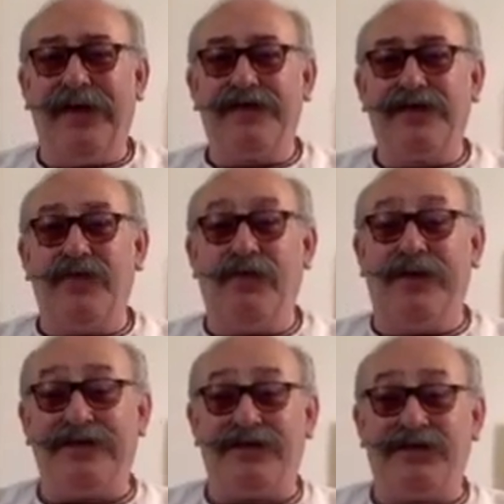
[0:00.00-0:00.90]
So my
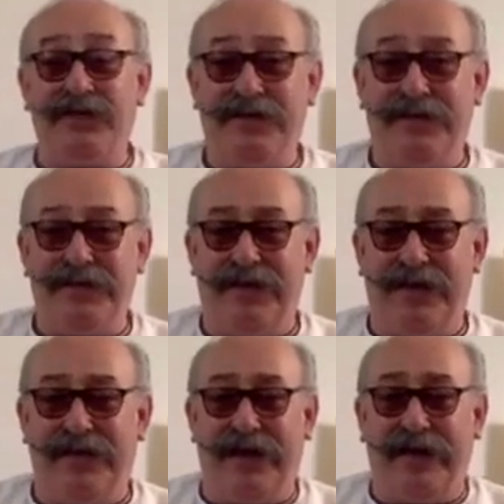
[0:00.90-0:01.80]
story is a bit
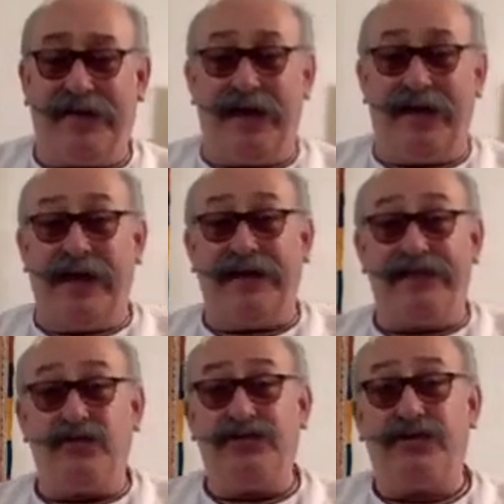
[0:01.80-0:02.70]
about that, and
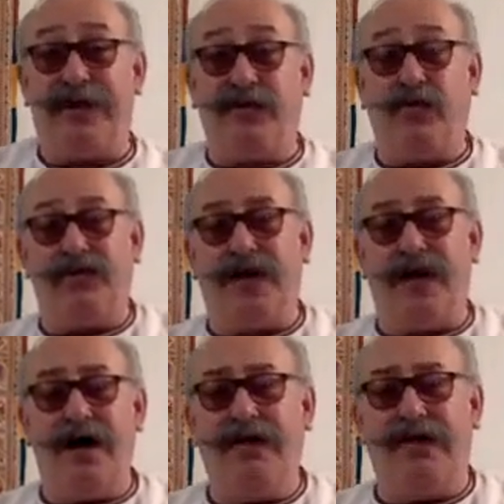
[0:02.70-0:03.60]
it's also about what
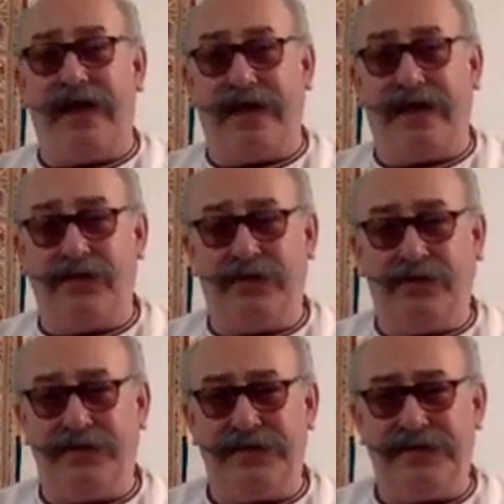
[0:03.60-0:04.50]
are they?
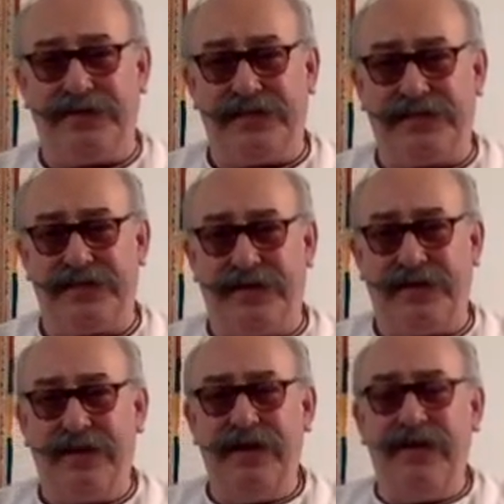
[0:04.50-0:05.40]
What is this
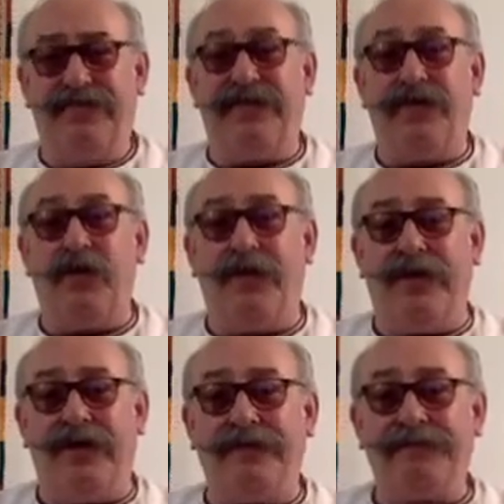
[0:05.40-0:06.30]
phenomena?